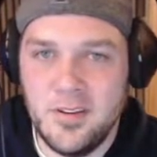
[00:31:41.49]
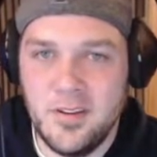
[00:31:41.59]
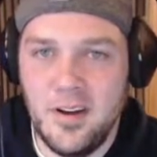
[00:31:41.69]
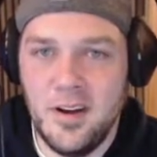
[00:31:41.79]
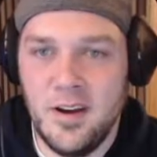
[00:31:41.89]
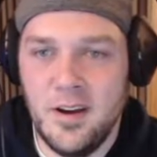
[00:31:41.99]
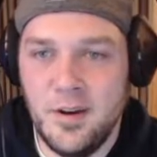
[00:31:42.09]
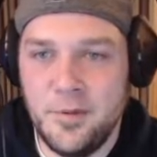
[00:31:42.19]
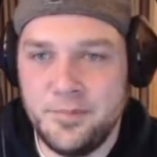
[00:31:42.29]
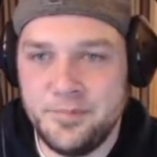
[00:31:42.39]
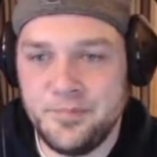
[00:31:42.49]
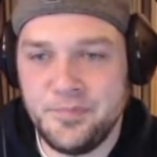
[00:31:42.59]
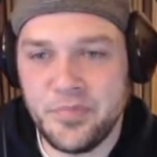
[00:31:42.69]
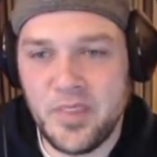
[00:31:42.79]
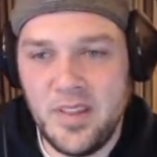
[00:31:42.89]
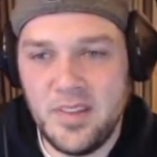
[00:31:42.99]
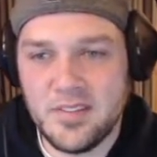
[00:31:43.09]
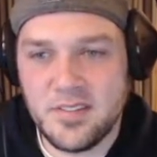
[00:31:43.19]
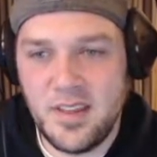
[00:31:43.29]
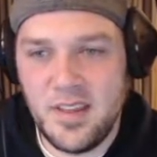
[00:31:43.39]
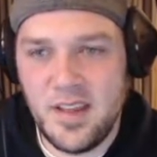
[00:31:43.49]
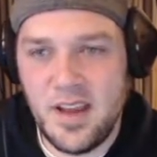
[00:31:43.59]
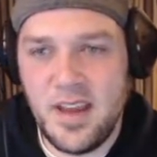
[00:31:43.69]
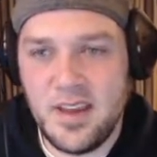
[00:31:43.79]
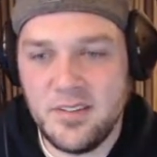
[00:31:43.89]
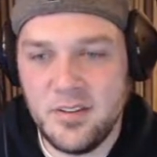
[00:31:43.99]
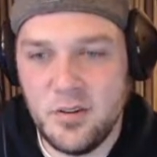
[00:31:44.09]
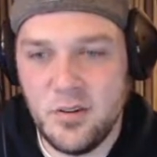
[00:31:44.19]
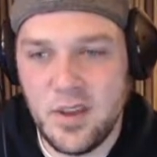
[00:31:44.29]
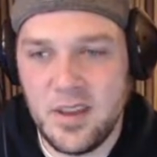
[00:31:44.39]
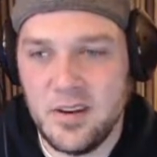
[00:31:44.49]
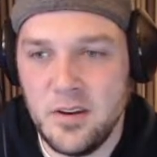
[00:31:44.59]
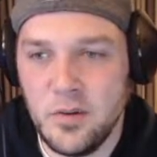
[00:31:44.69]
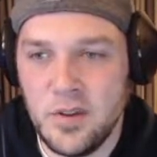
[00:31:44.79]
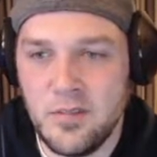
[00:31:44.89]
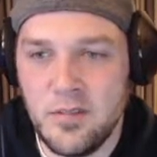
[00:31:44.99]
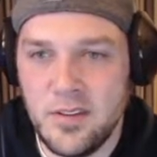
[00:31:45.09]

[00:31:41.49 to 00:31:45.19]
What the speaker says: I had to get a new link for this,